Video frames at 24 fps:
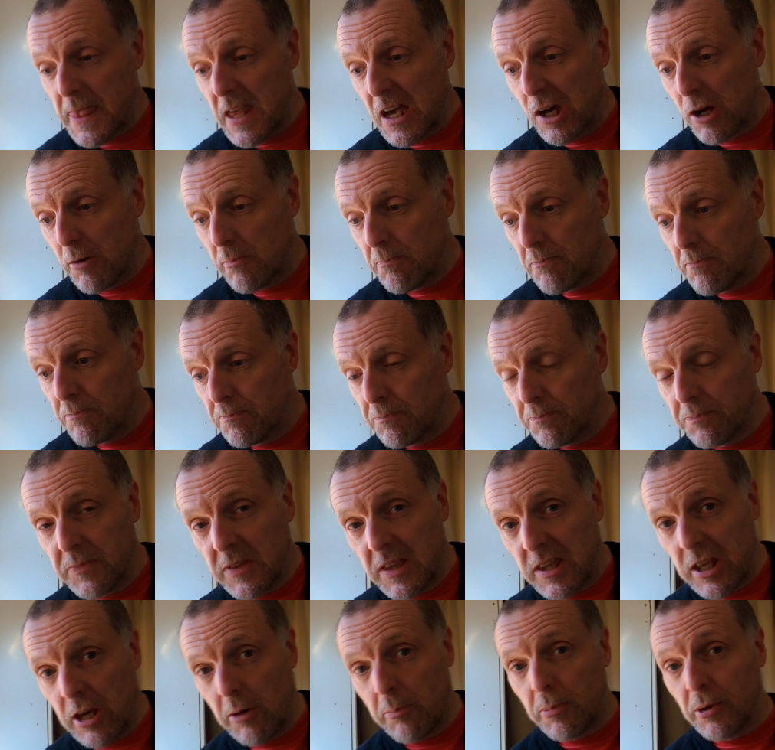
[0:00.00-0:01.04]

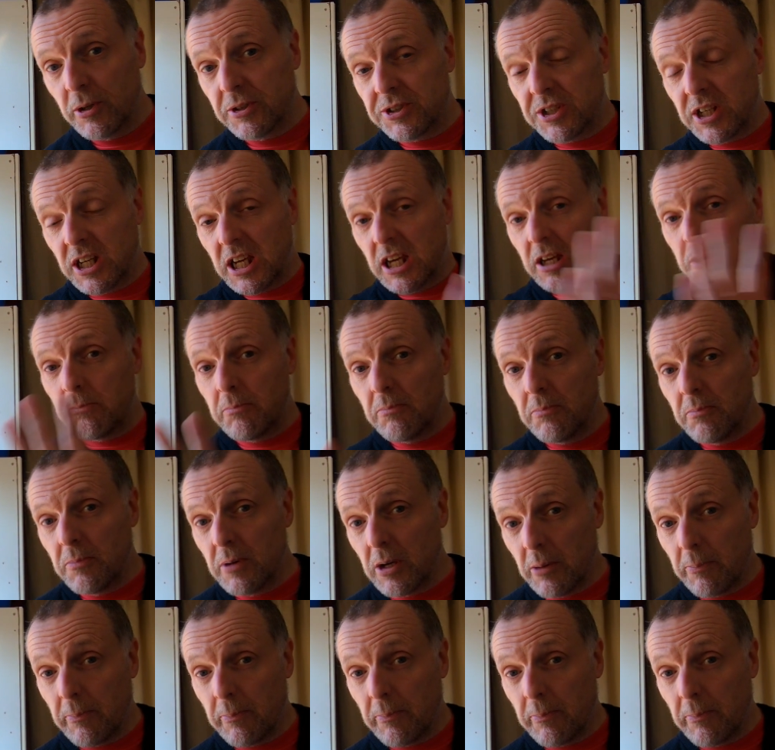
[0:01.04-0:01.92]
They're putting in